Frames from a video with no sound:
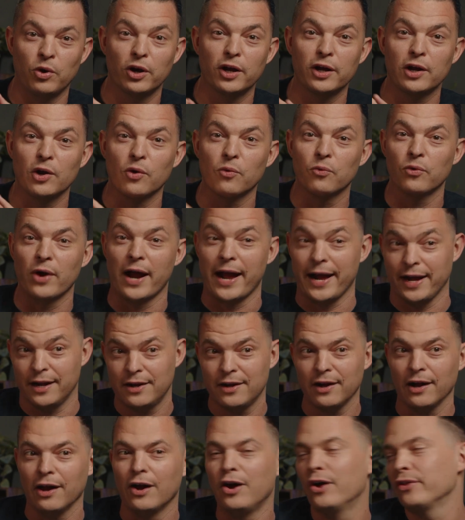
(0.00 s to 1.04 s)
going to
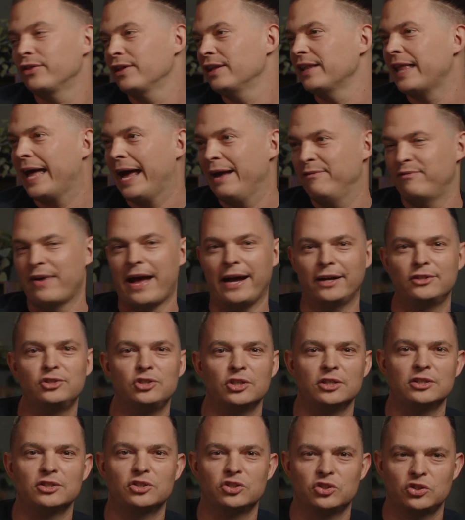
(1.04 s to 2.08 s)
rank all the
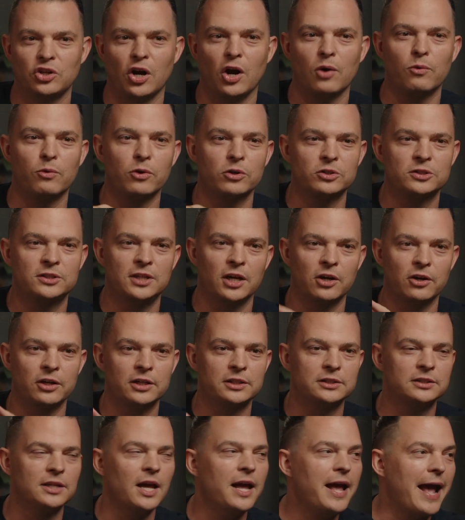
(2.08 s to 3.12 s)
live-action Star Wars
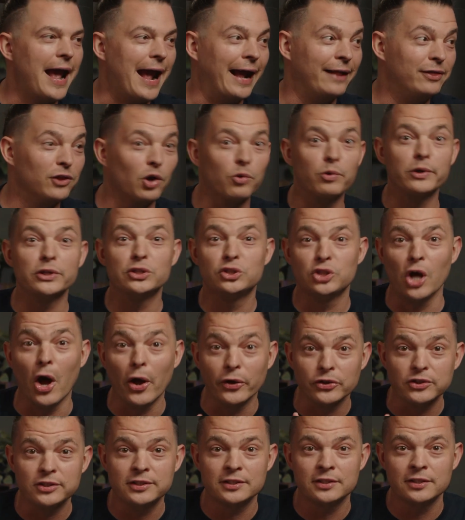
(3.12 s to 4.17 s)
series. Sure. And the
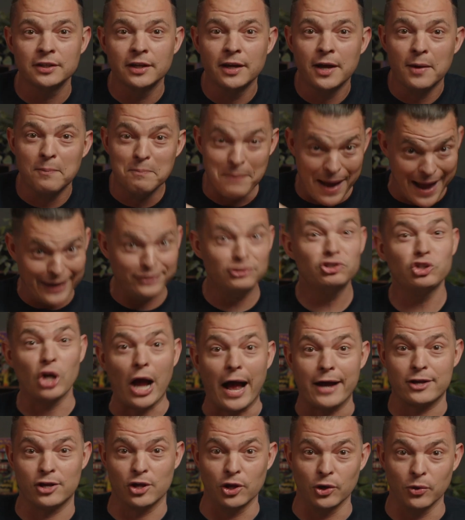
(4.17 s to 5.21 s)
results may
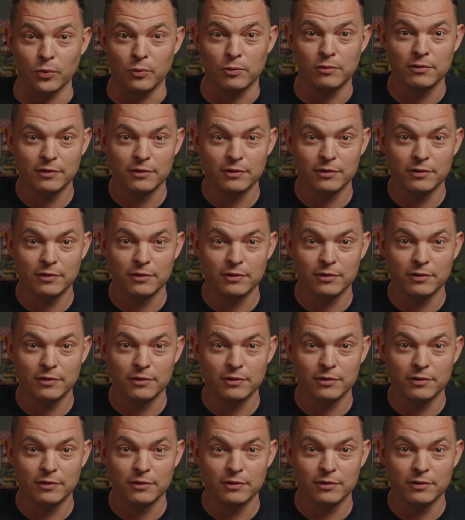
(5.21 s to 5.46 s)
shock you.